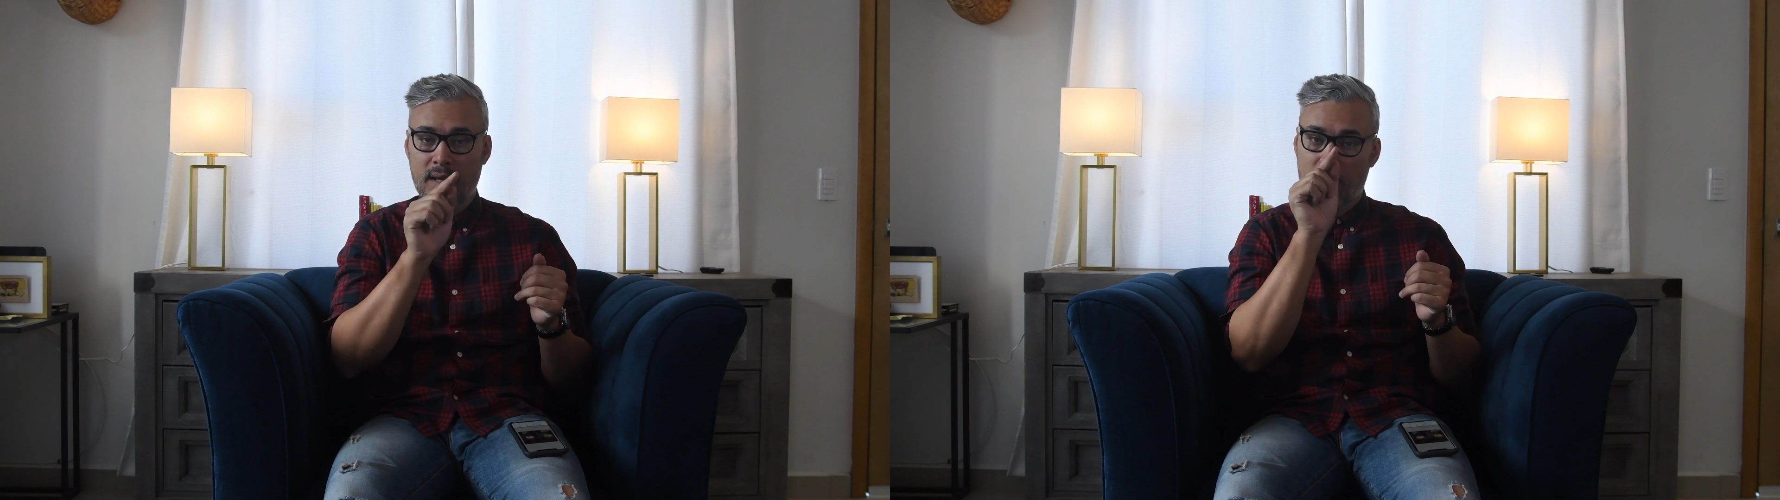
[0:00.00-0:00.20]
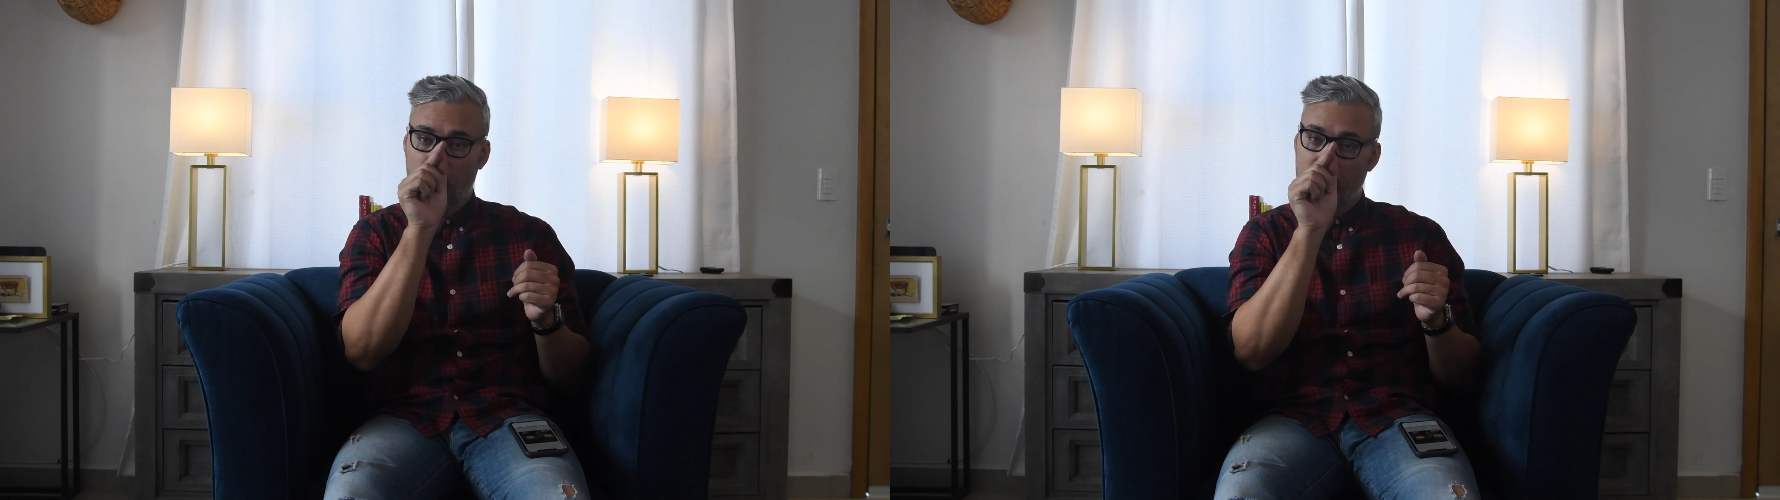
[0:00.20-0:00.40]

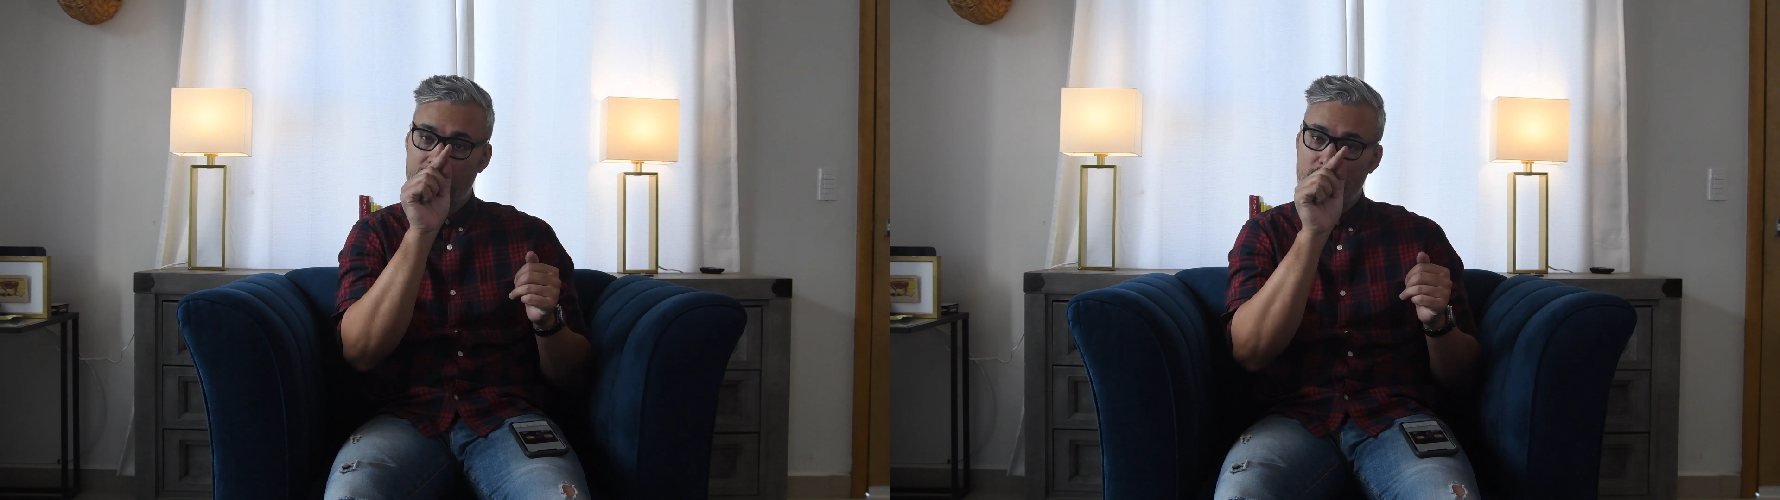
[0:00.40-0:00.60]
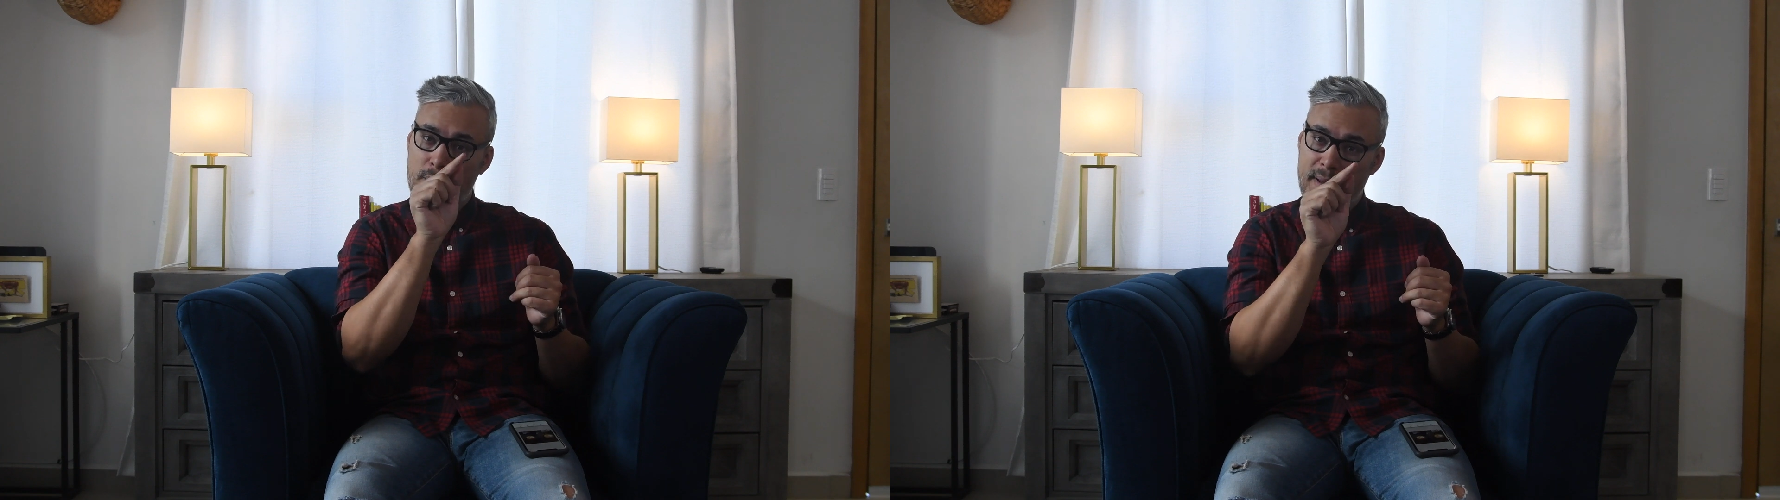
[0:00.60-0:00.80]
and
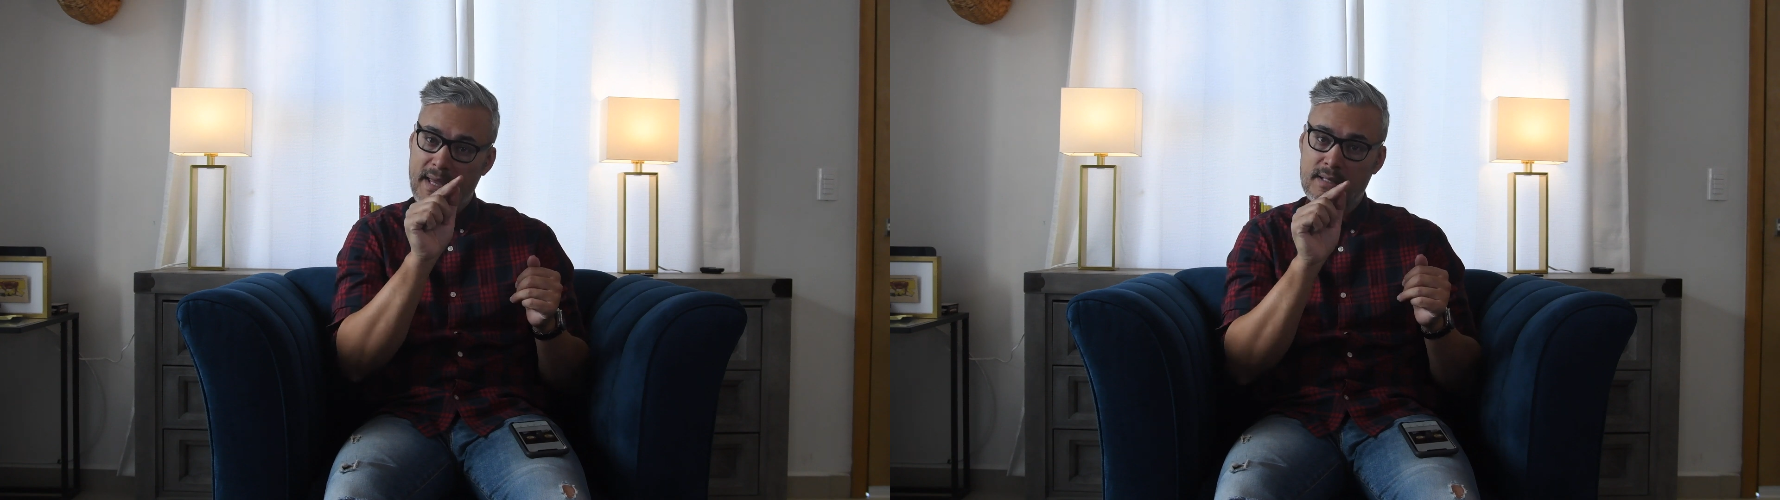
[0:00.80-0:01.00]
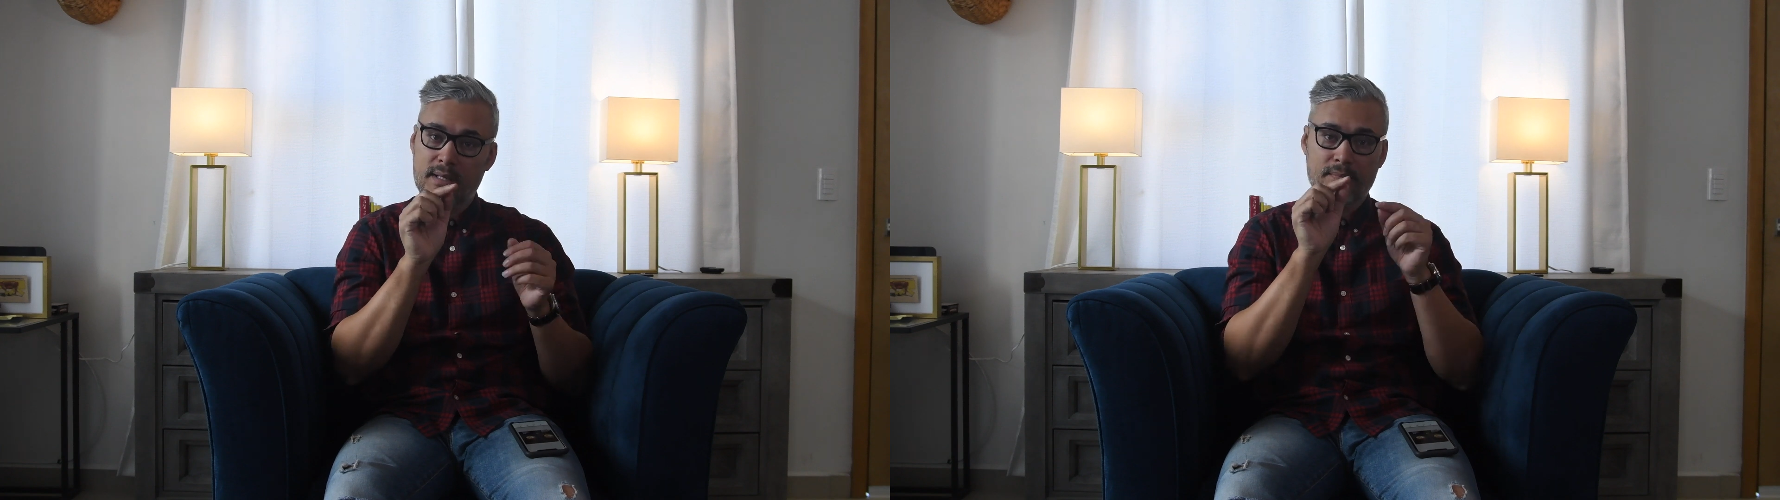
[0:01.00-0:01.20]
whatever you
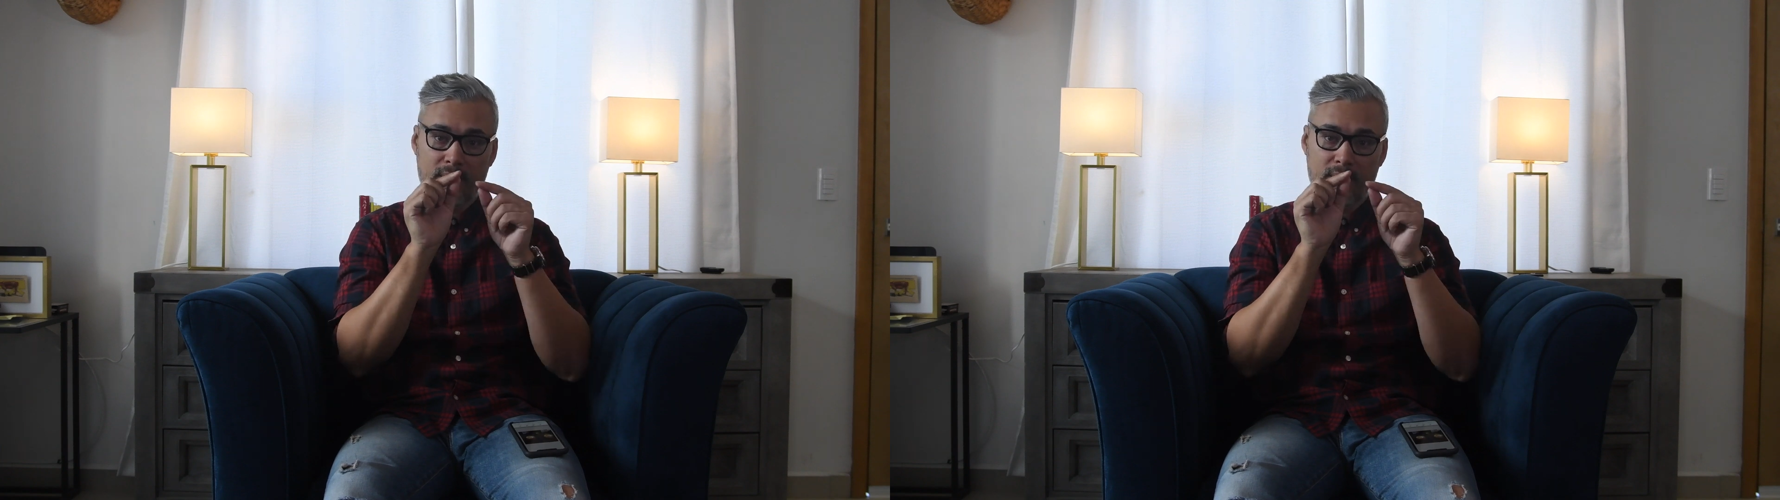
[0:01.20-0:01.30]
paint,